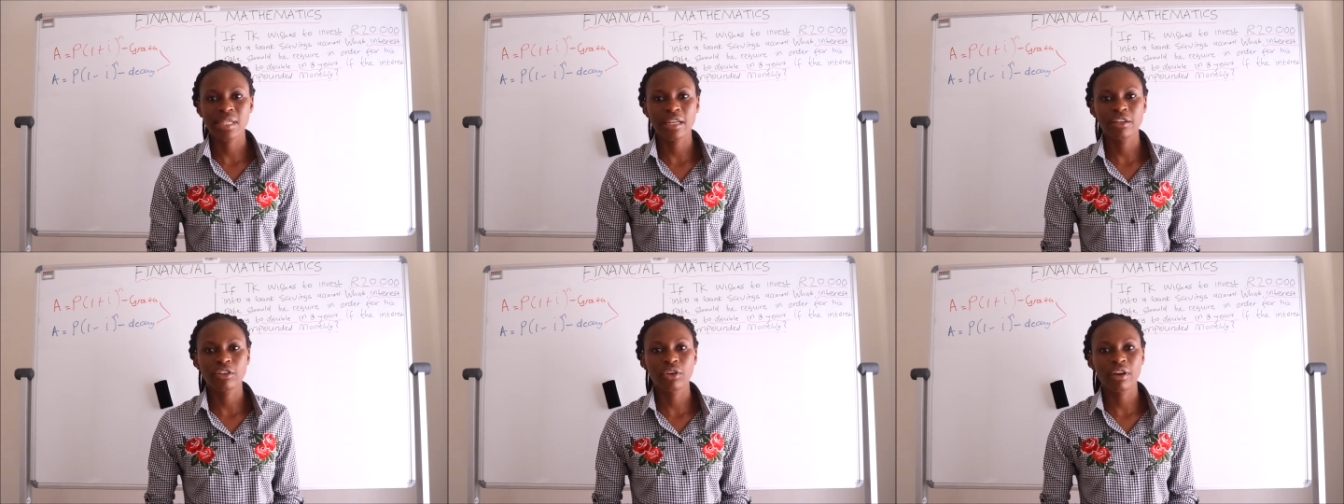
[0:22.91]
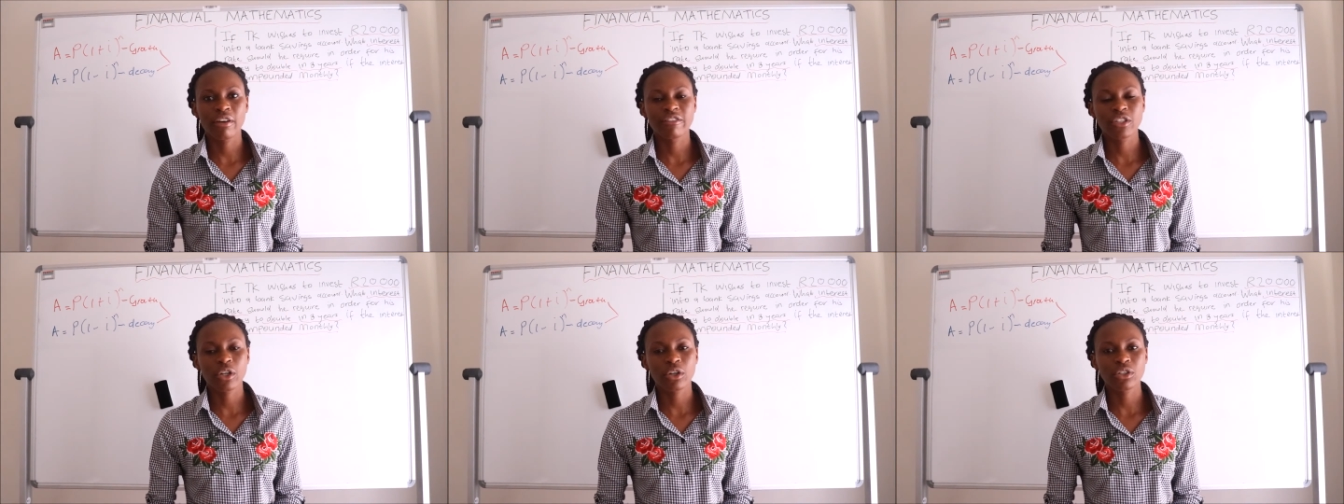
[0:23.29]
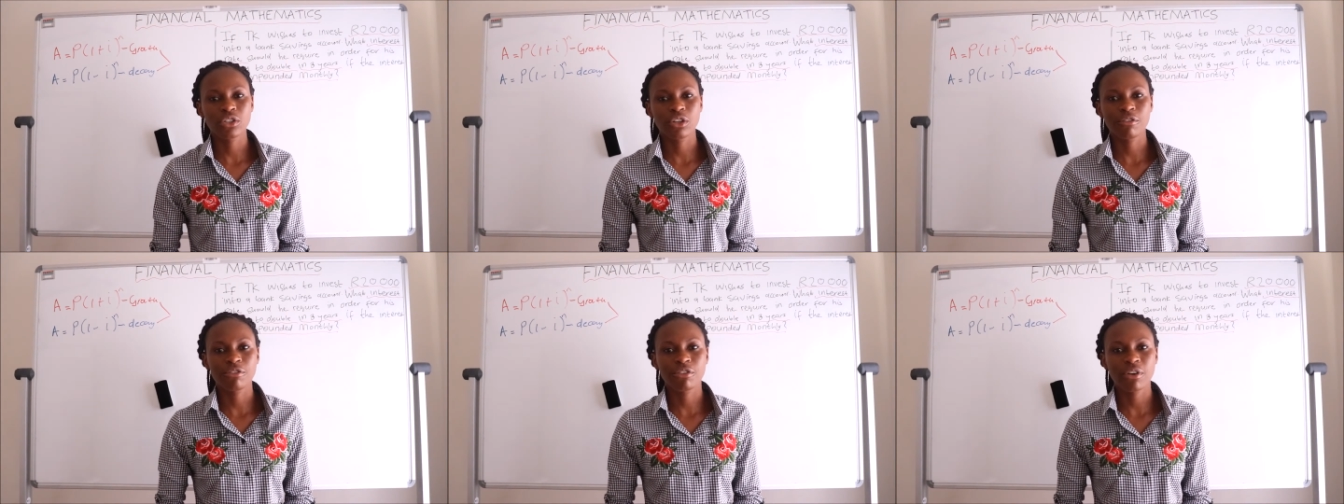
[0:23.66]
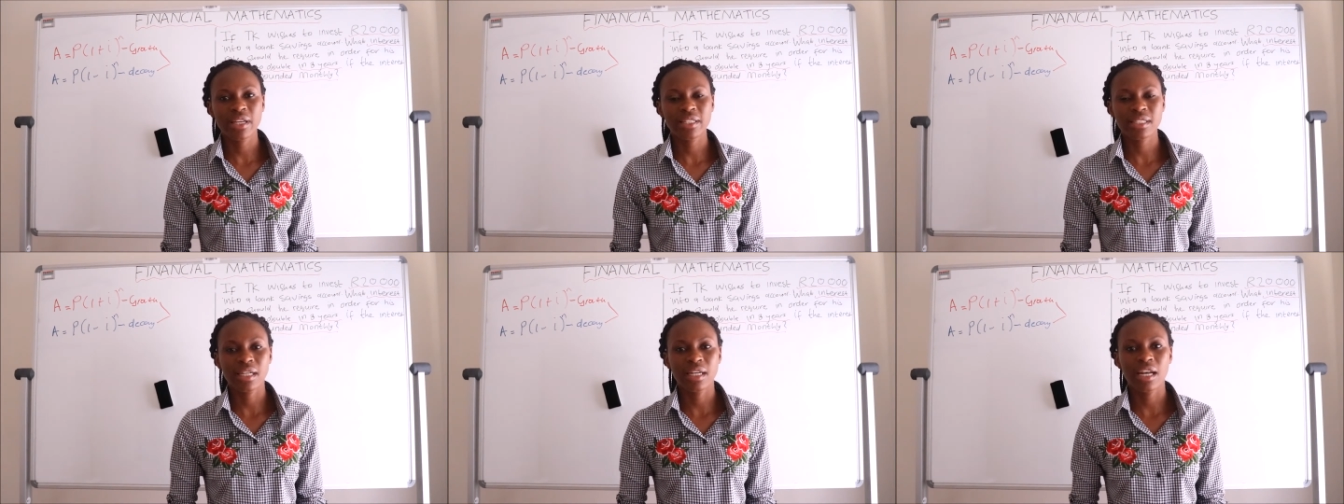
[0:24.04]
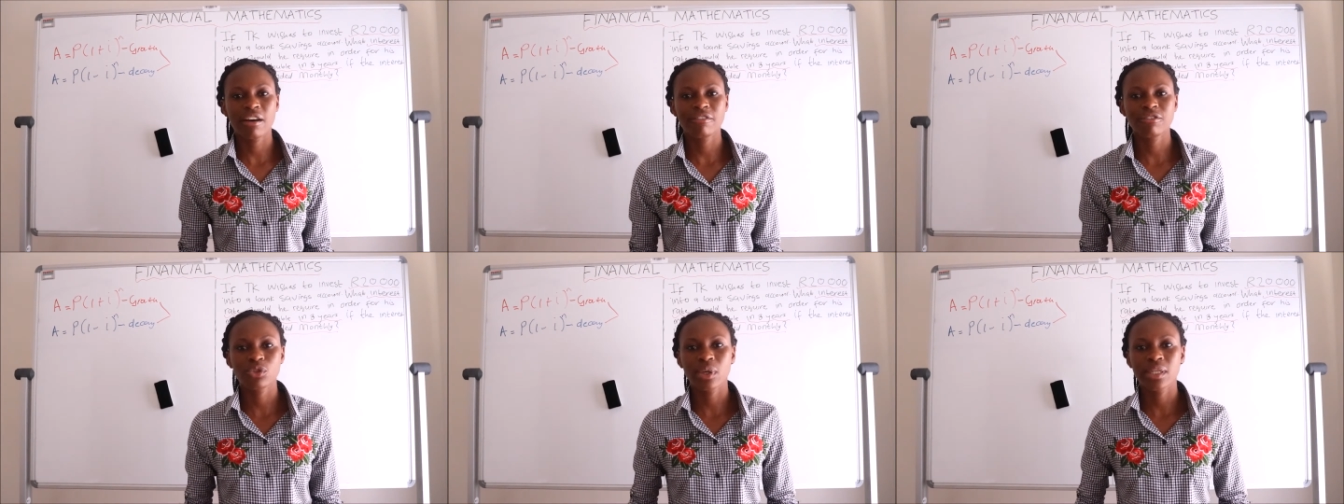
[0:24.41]
and you have told your friends and
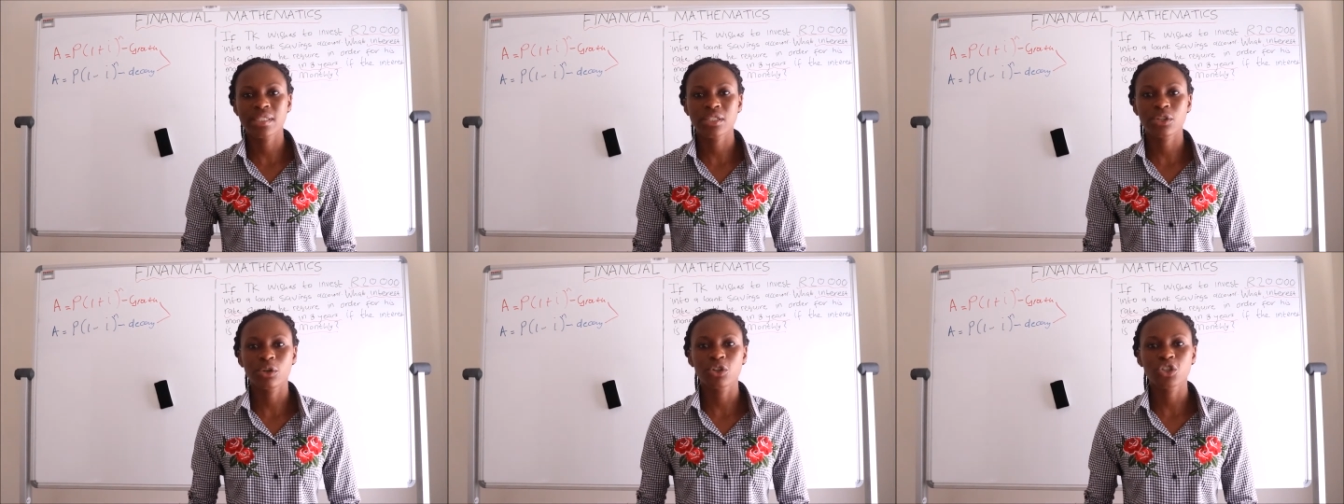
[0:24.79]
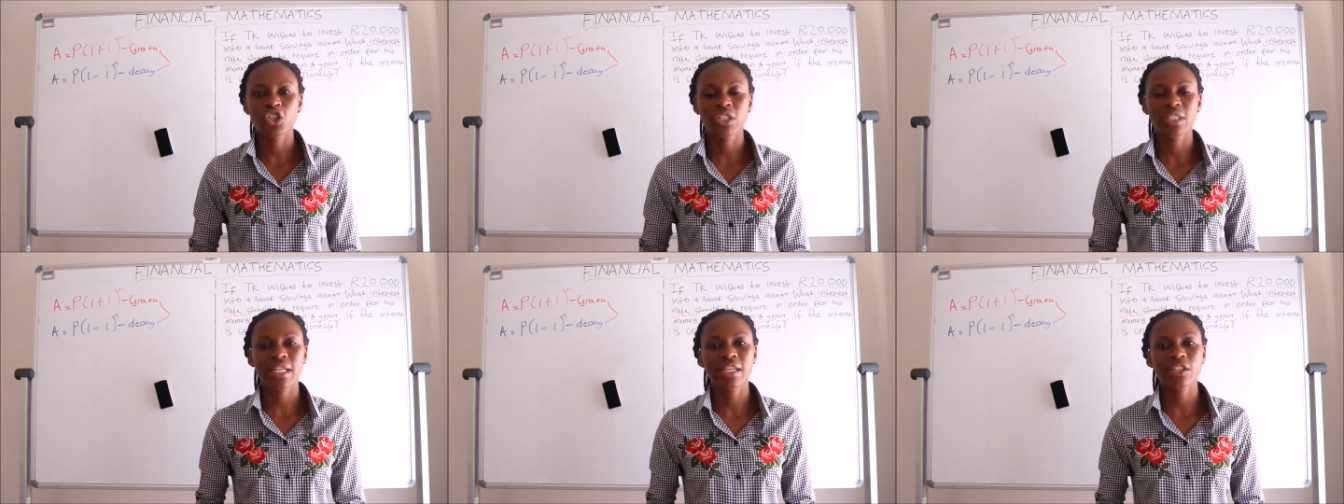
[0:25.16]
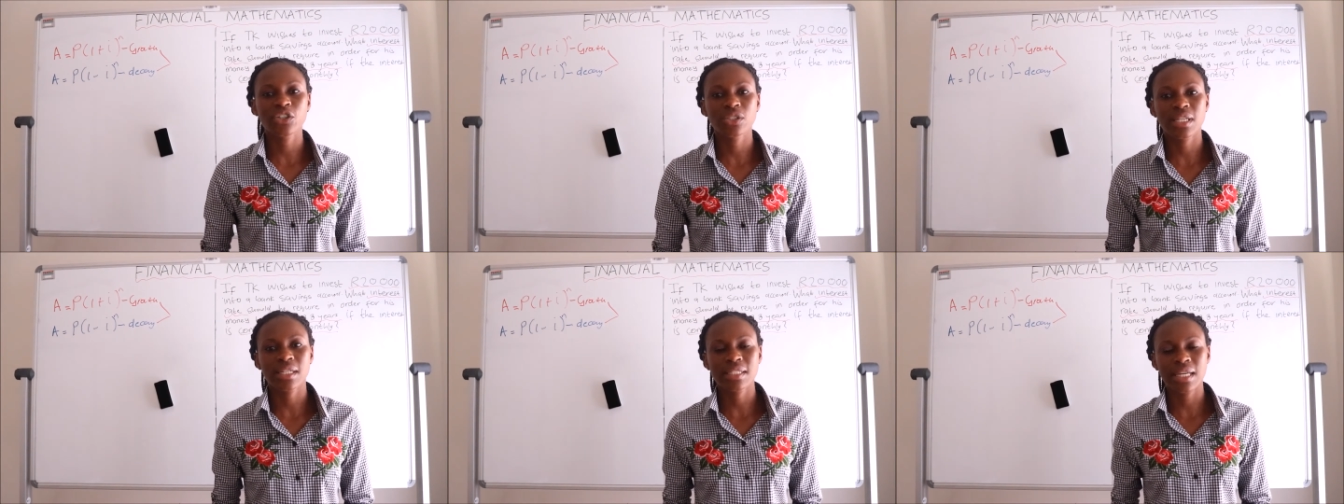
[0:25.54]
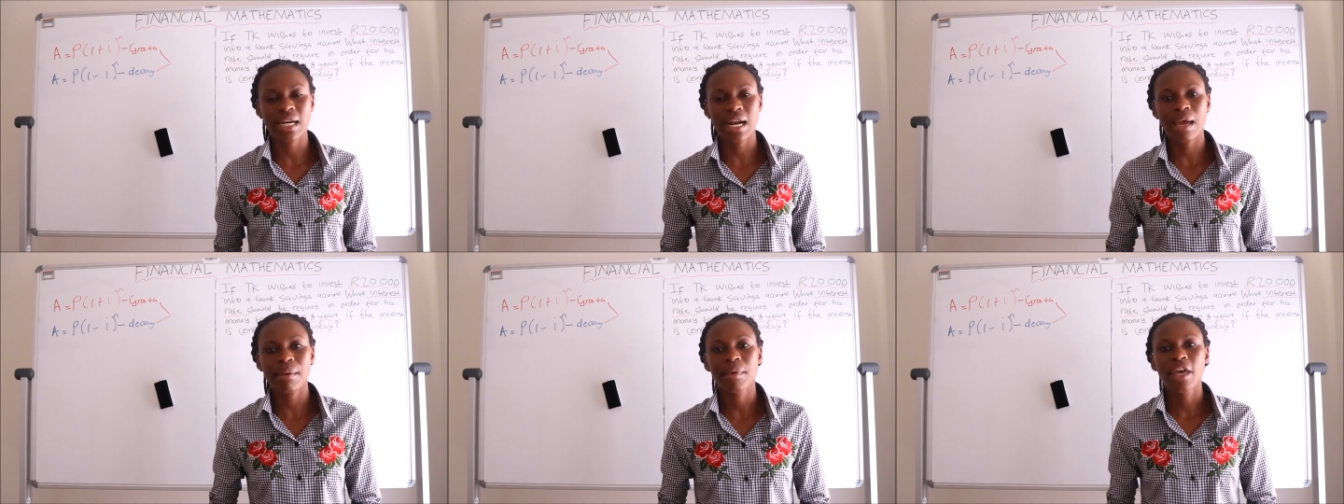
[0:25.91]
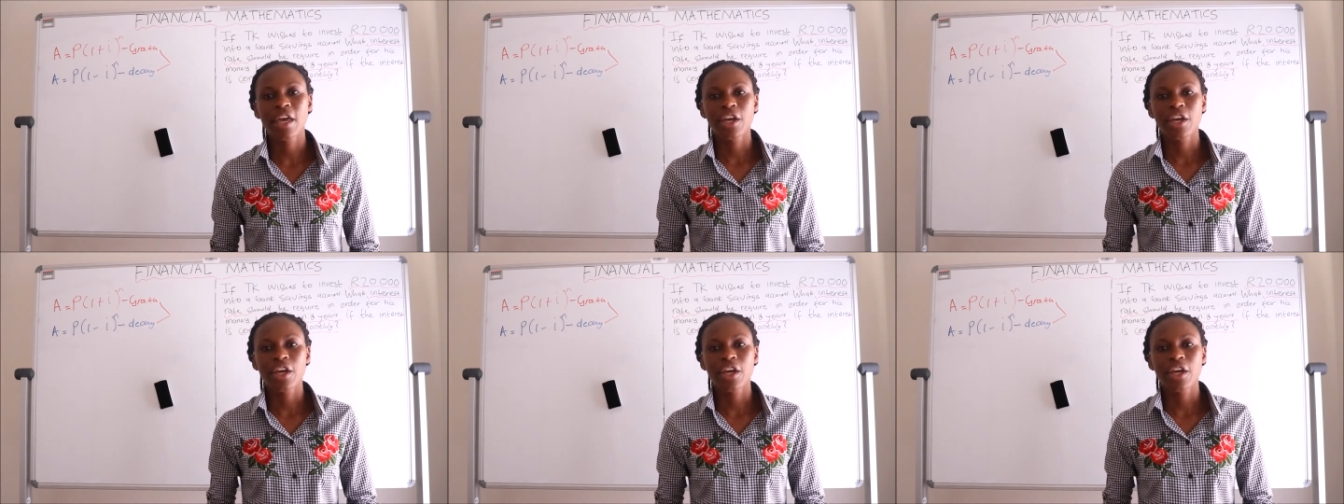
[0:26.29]
loved ones or children to subscribe